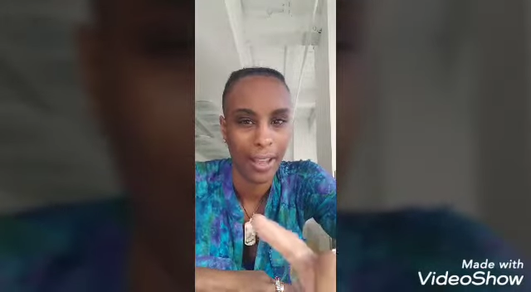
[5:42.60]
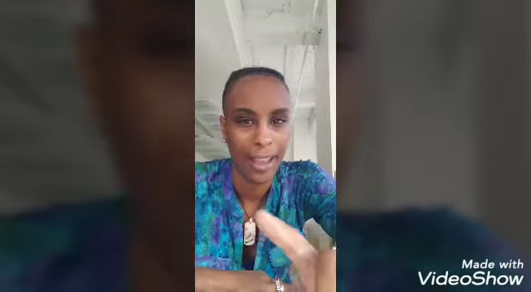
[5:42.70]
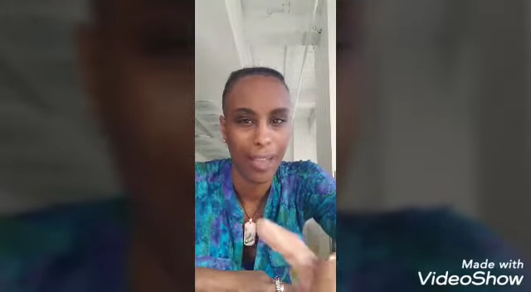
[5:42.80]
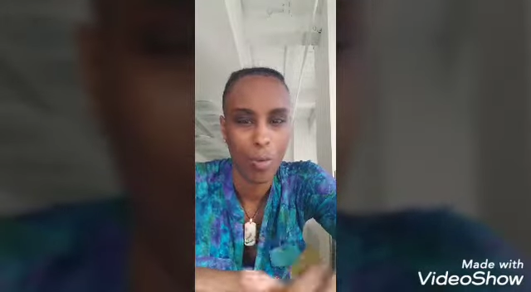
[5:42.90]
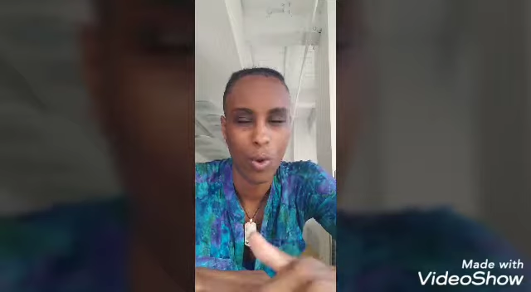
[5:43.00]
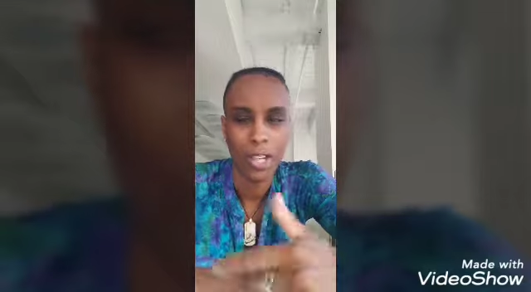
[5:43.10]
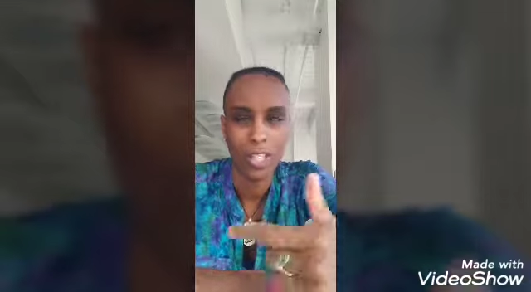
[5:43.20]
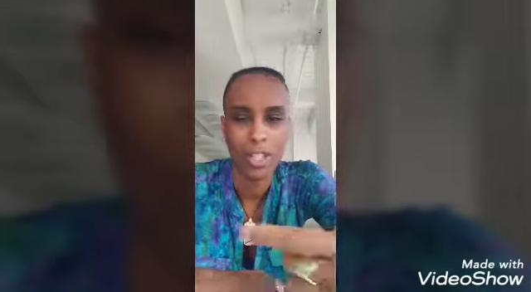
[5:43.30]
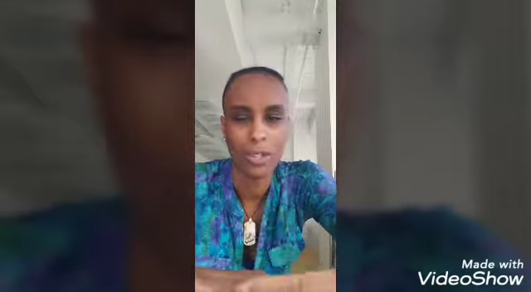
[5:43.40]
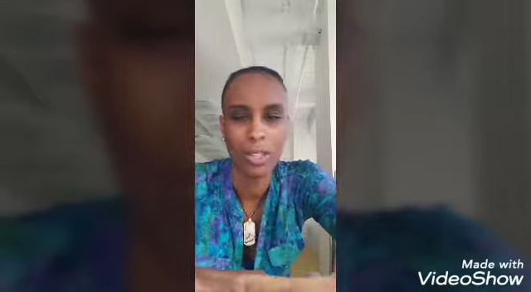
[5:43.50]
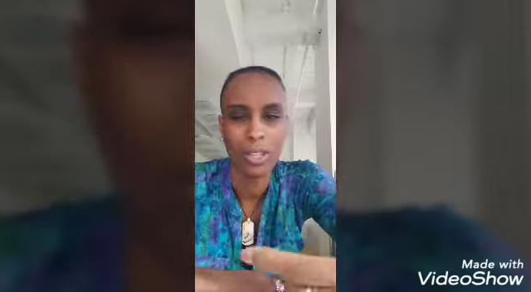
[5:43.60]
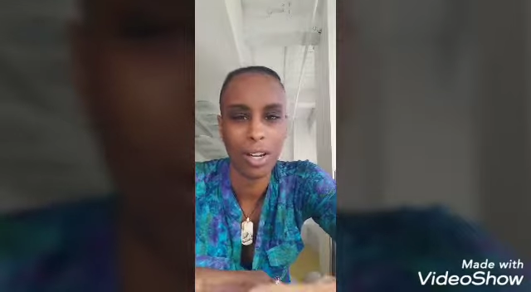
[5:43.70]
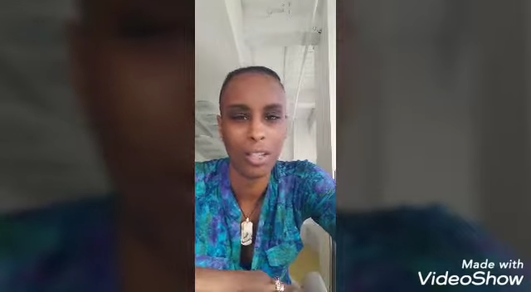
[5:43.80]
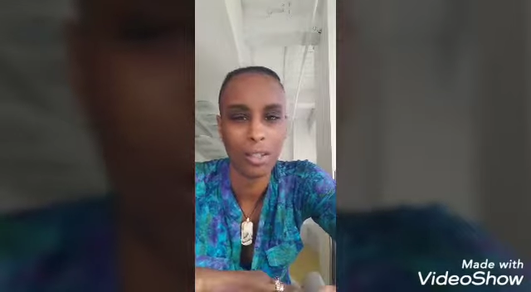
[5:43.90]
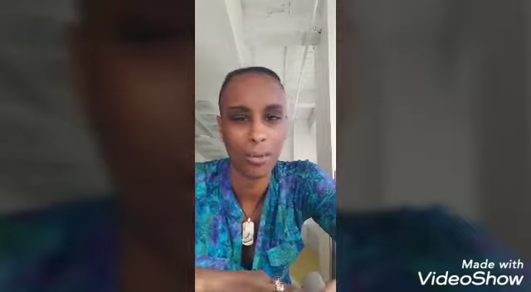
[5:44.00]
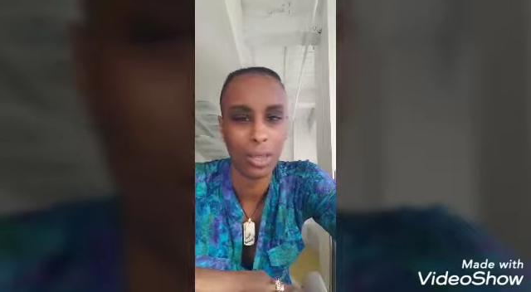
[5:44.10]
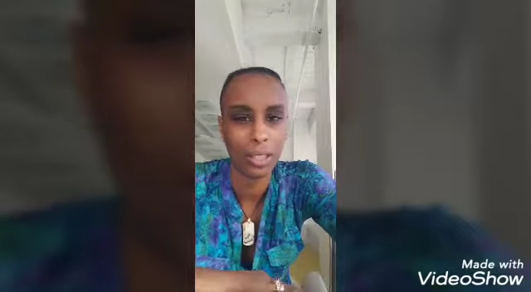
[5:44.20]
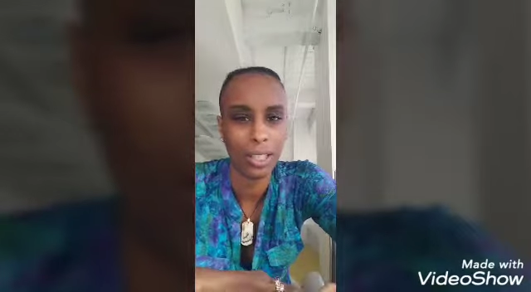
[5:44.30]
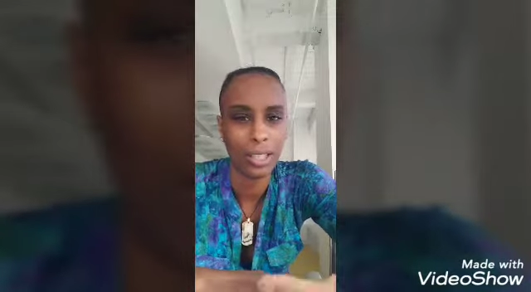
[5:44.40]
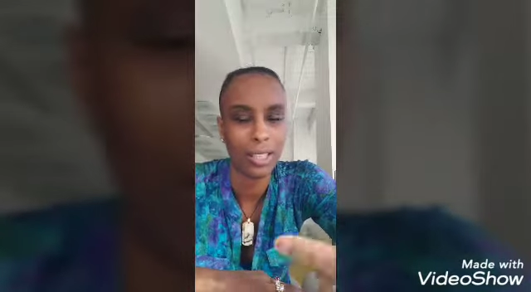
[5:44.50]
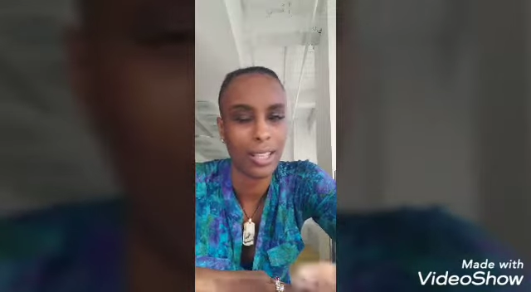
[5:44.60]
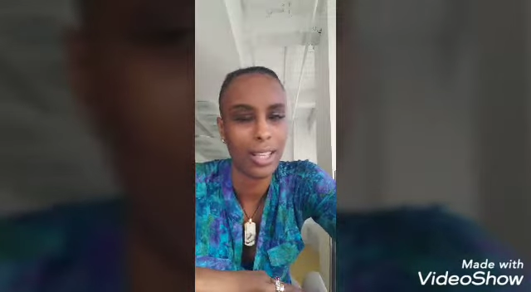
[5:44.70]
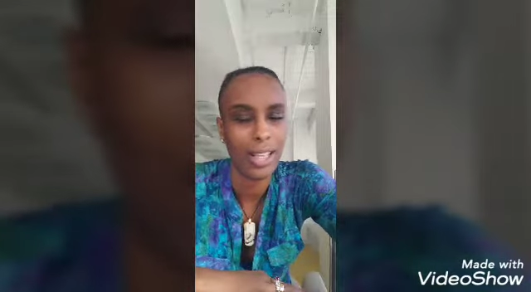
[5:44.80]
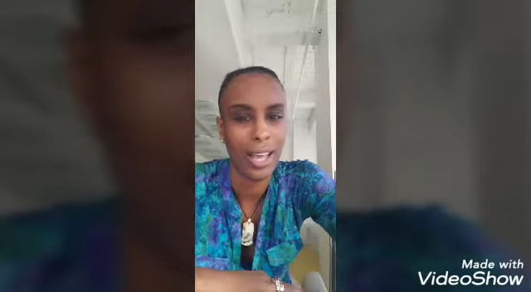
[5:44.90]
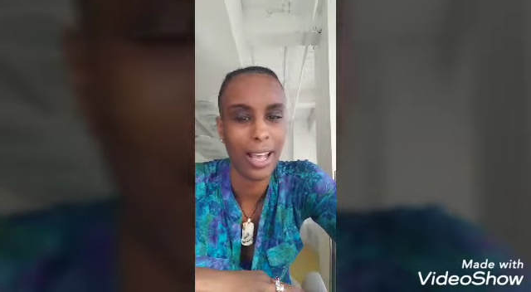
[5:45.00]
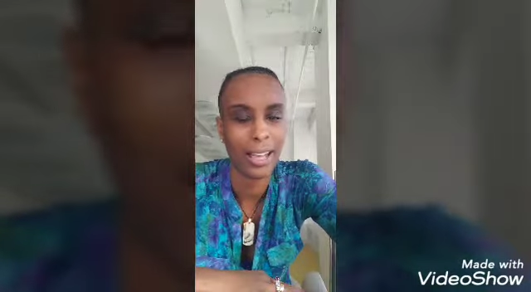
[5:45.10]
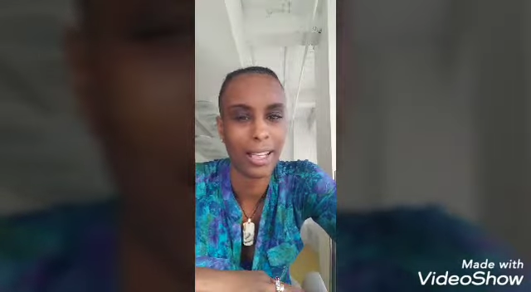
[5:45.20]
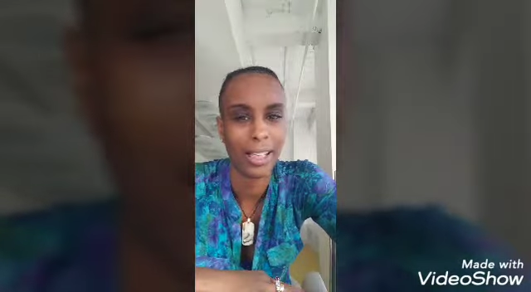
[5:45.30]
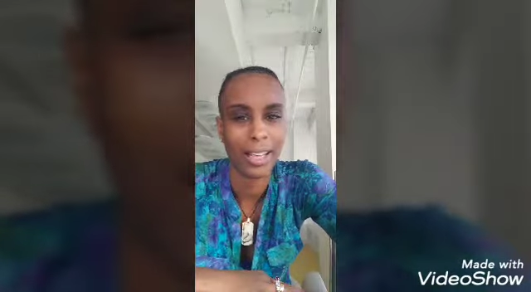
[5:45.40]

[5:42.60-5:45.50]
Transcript: And once you start to really see that